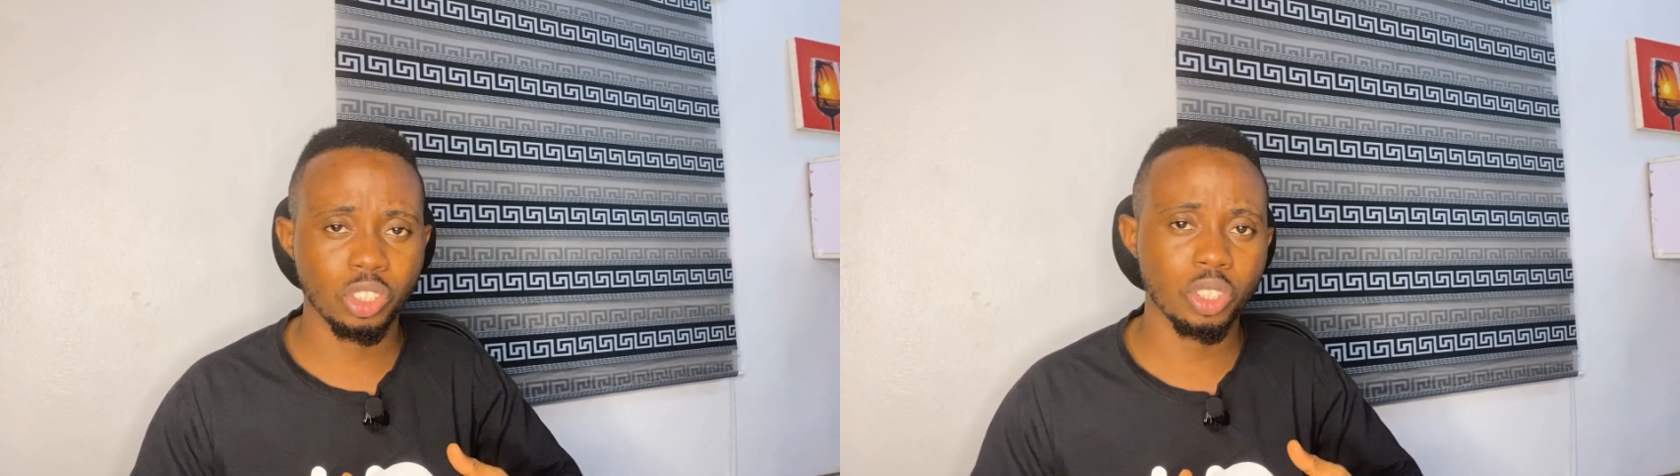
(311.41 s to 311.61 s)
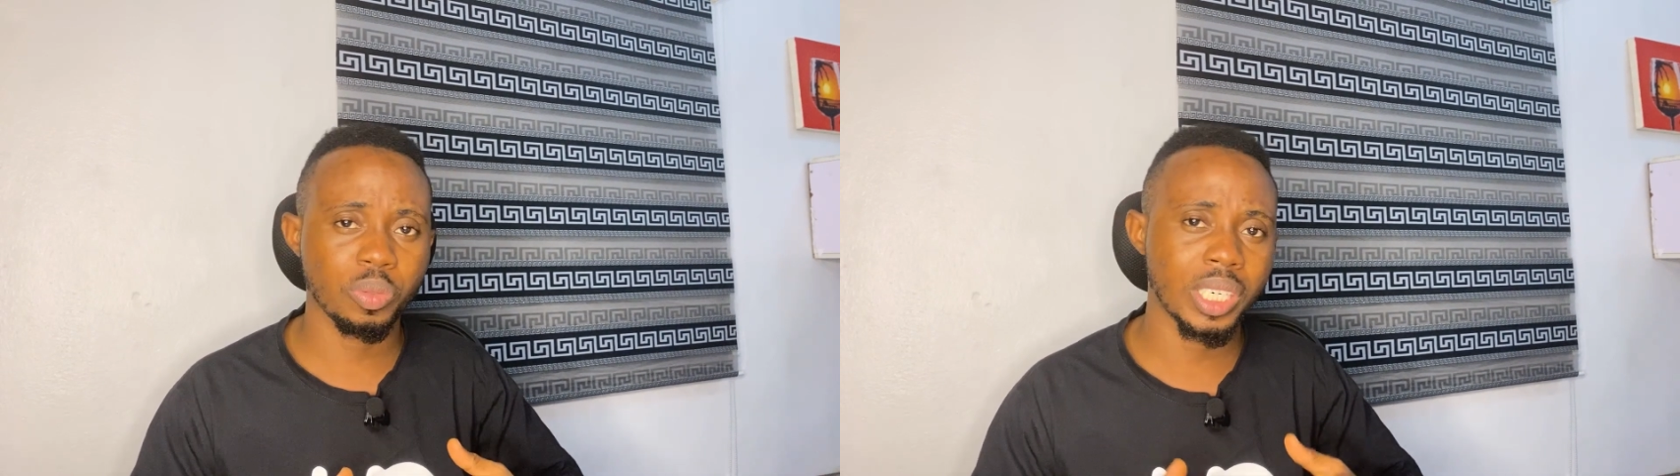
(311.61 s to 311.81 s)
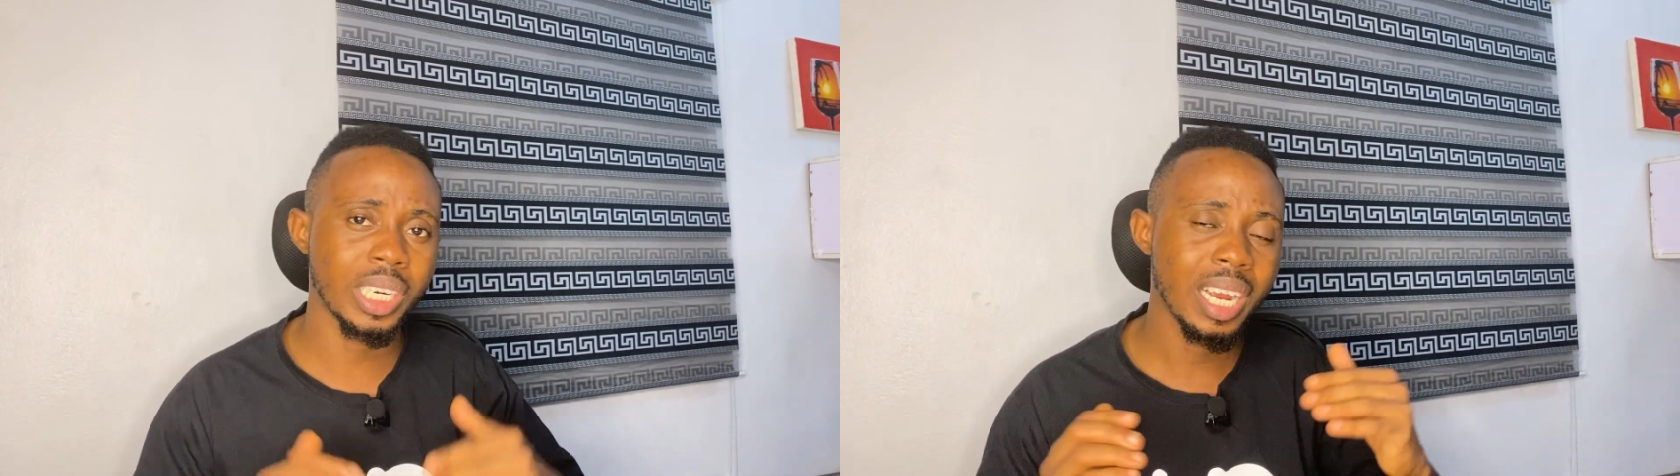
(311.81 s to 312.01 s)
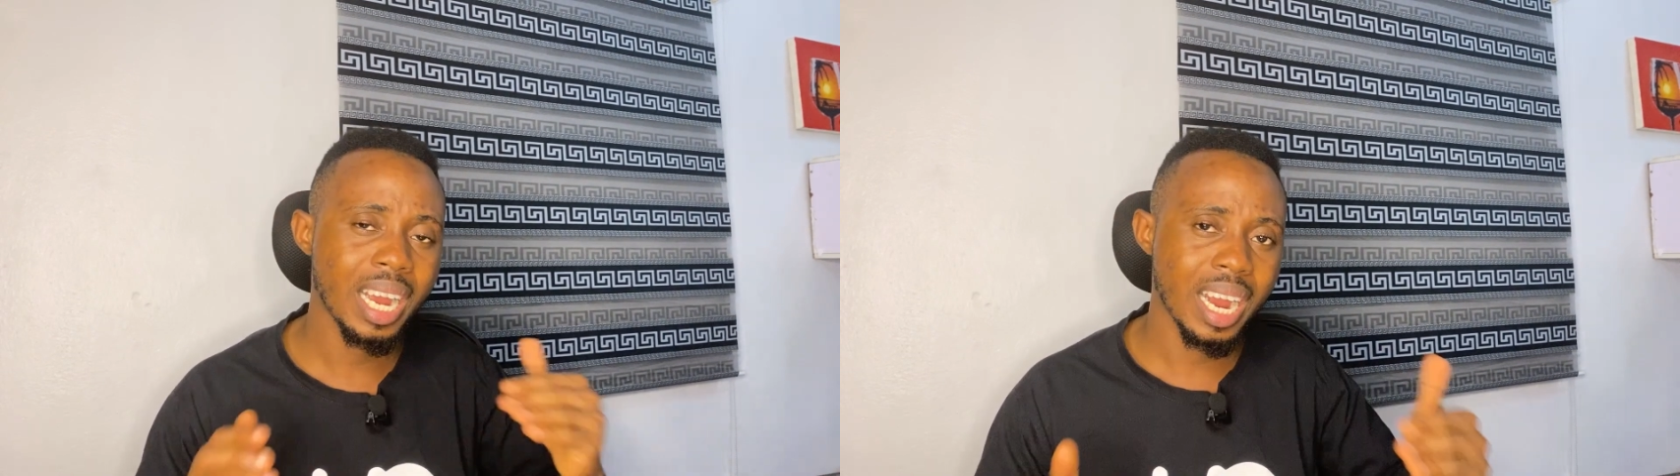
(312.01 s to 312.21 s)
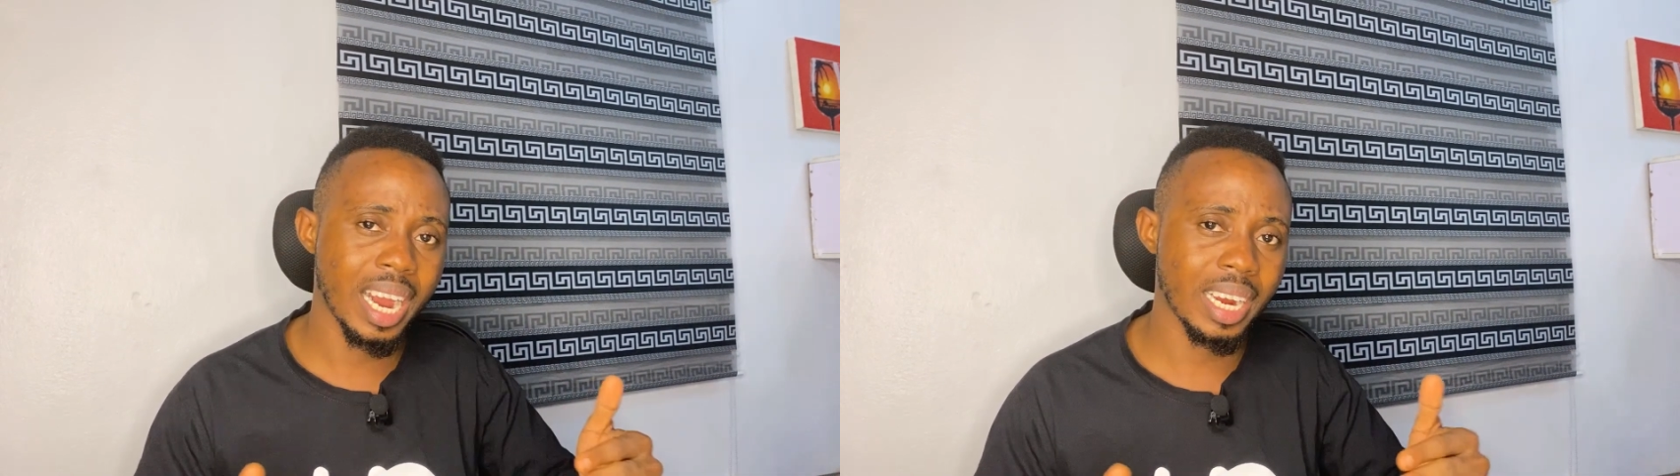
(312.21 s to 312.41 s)
it's just very
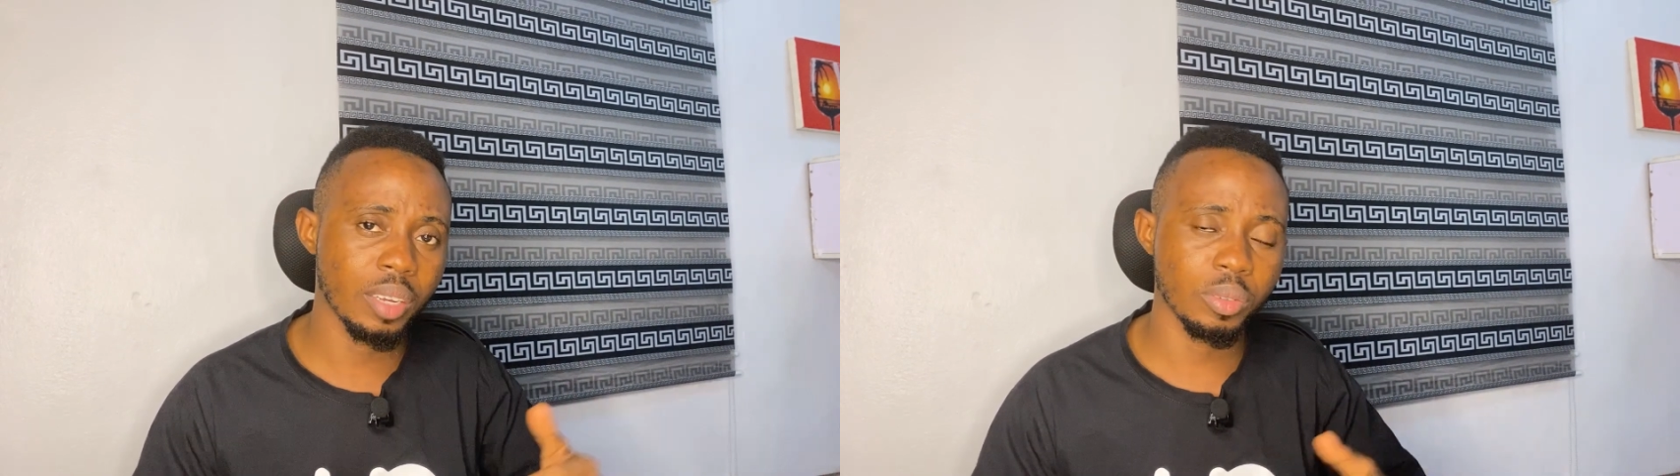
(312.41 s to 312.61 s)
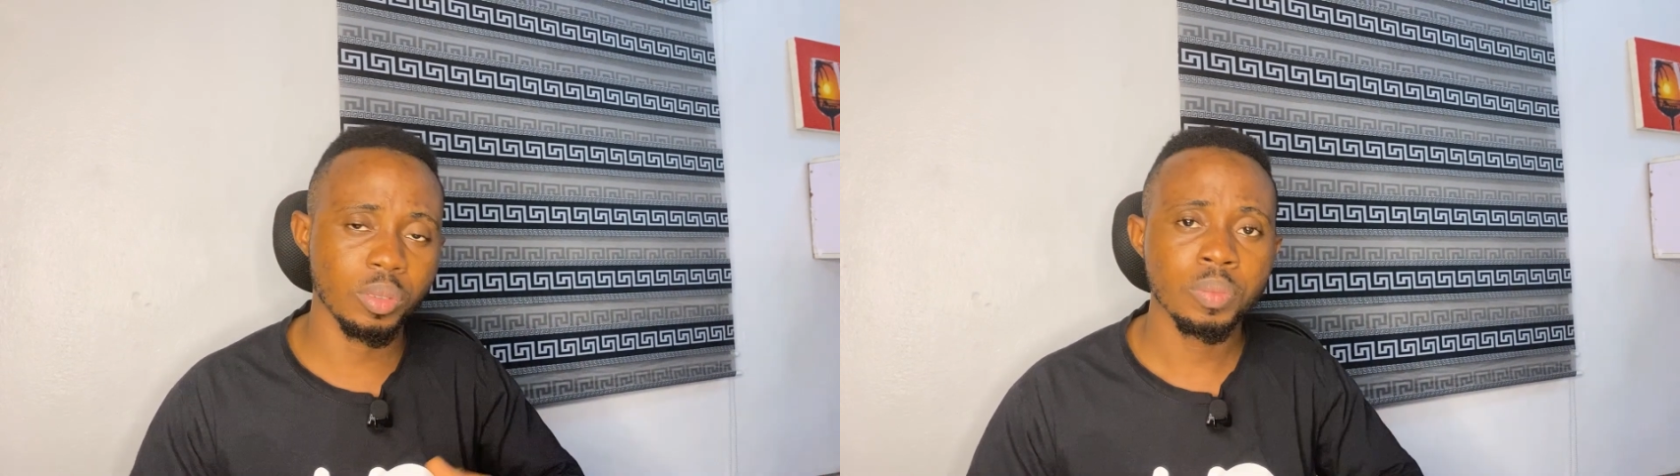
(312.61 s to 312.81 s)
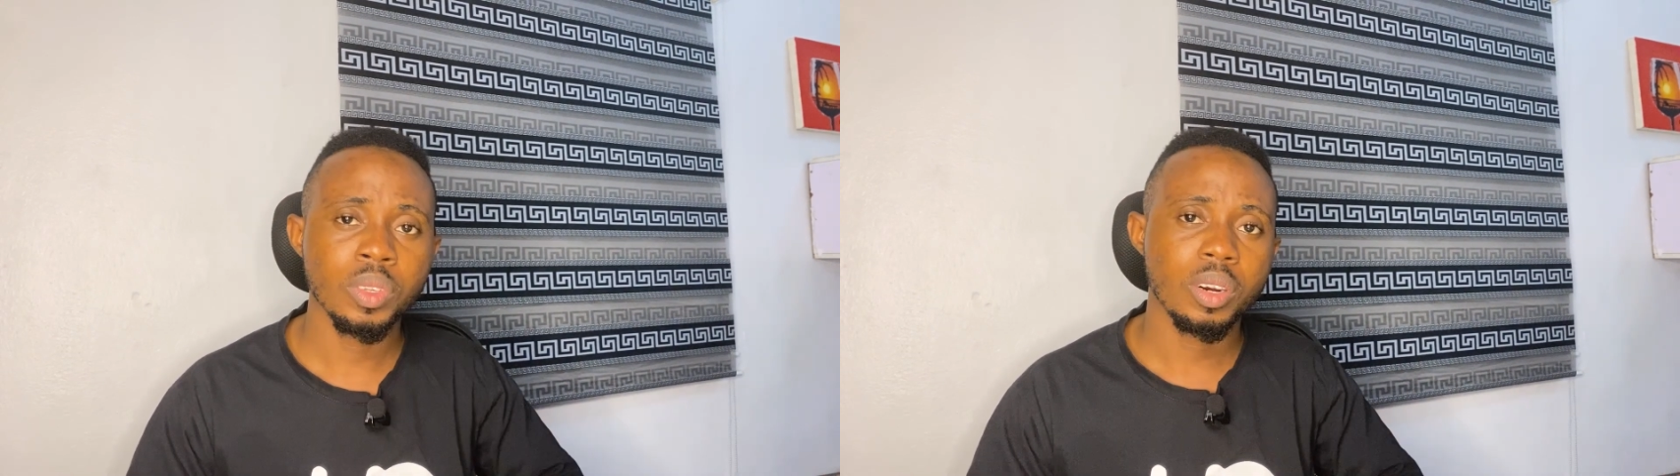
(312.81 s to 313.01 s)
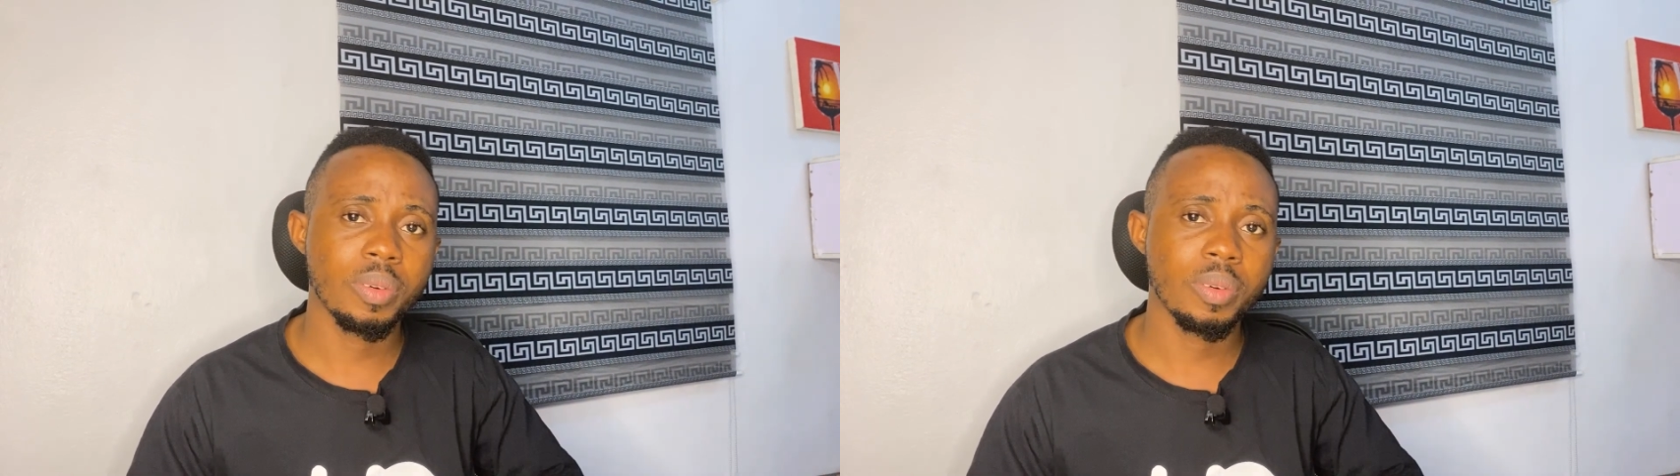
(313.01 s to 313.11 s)
high level